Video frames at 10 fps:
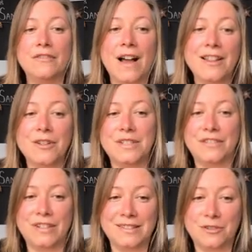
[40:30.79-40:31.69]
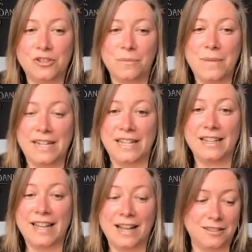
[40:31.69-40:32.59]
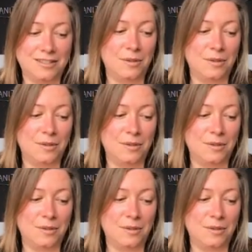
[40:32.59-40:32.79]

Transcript: Follow different social media accounts.